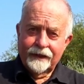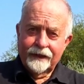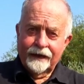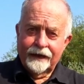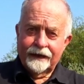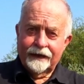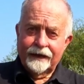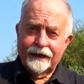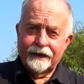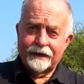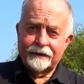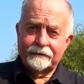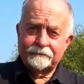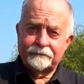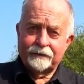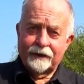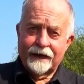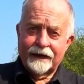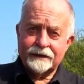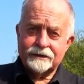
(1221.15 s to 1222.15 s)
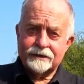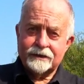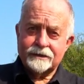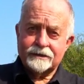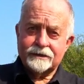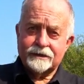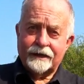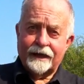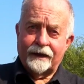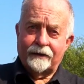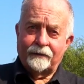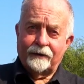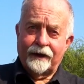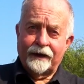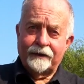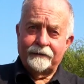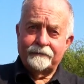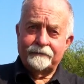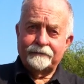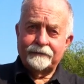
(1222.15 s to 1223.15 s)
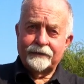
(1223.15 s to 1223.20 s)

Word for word: and he can bless us that way.